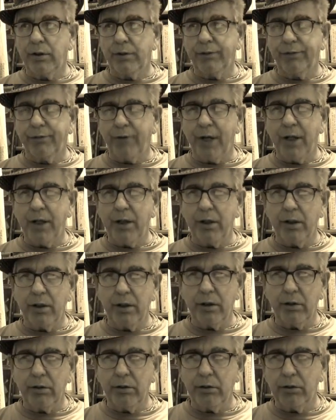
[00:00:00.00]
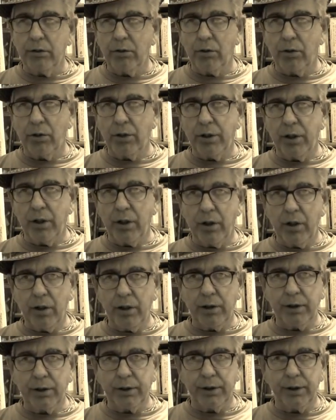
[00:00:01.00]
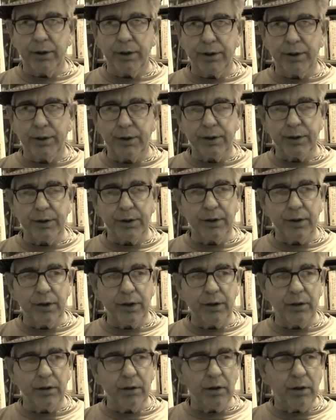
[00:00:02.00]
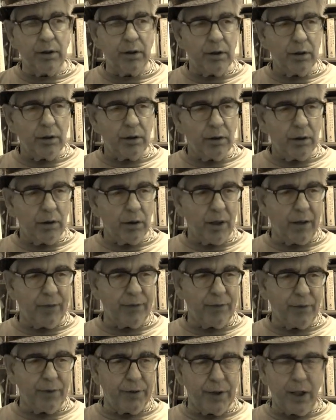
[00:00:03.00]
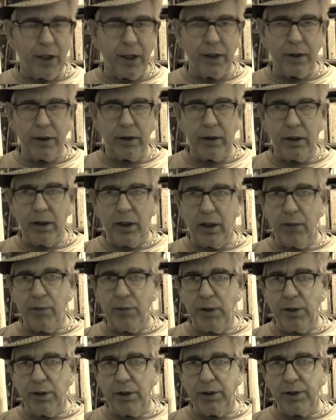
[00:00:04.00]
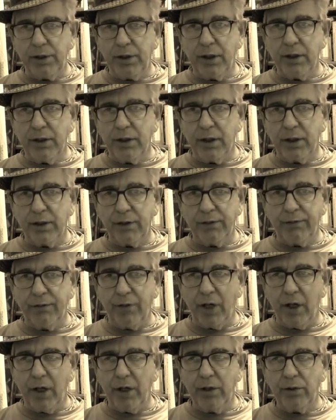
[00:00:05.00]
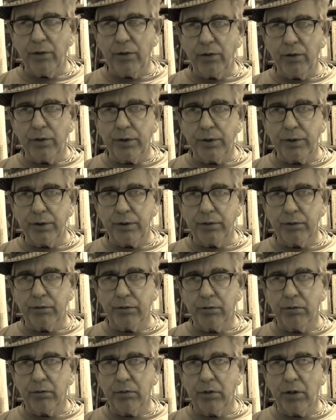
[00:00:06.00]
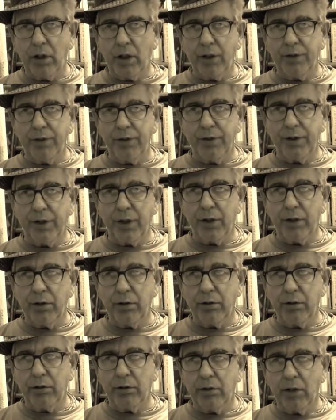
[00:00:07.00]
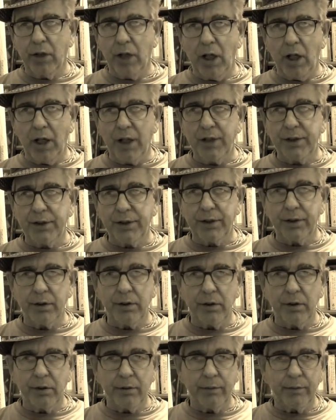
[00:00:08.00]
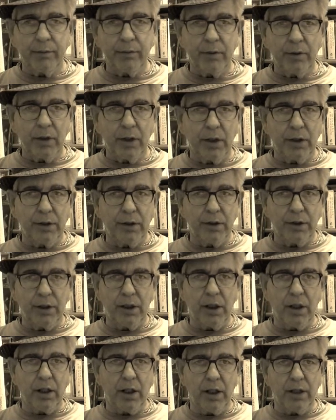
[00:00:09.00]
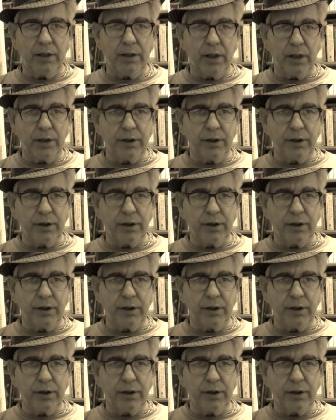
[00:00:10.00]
to frighten ordinary citizens. And then after that, an enemy is identified who is other than us. And then that